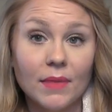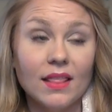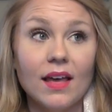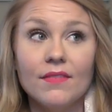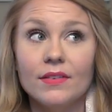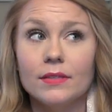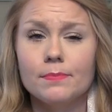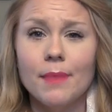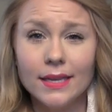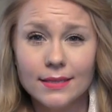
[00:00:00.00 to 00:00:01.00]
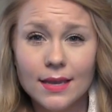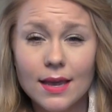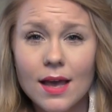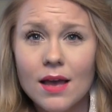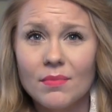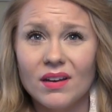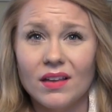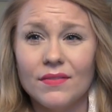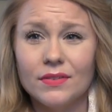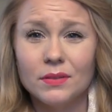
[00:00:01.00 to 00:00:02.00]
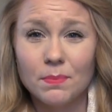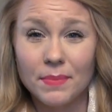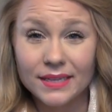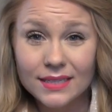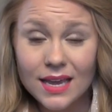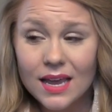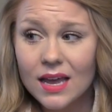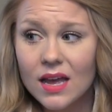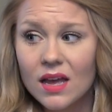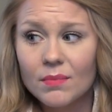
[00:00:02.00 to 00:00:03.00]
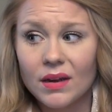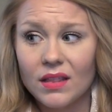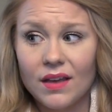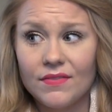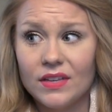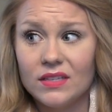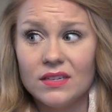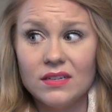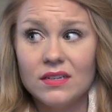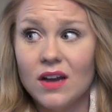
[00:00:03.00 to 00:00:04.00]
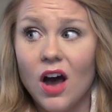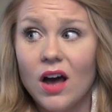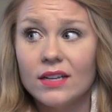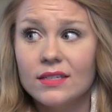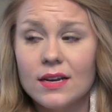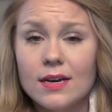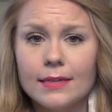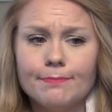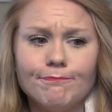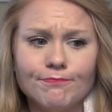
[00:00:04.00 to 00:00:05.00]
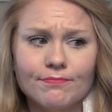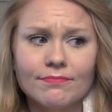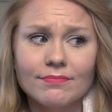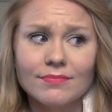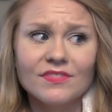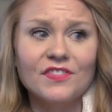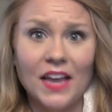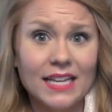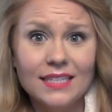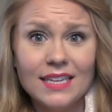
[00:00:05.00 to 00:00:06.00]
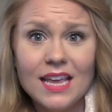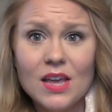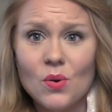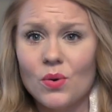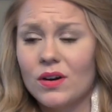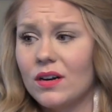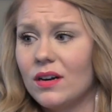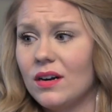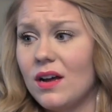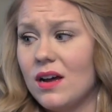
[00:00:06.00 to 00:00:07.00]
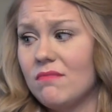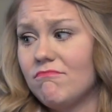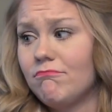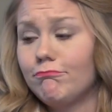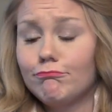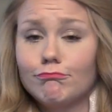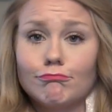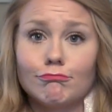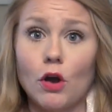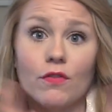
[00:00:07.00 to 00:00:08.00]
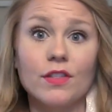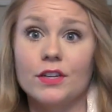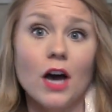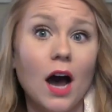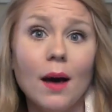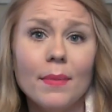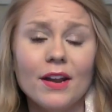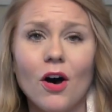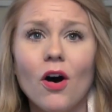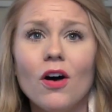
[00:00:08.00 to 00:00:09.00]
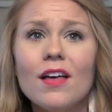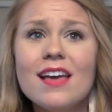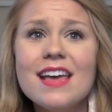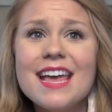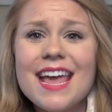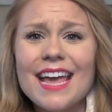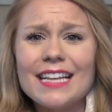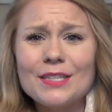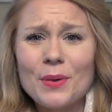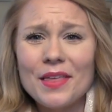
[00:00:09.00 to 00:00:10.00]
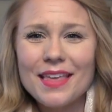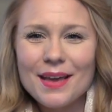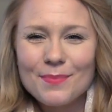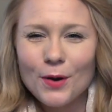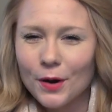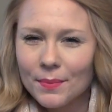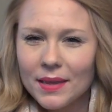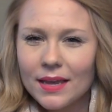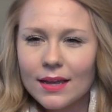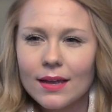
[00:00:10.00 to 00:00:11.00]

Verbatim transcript: My life is messy, my life is busy, my life is not um, fancy or um, over the top at all, and so I think a part of me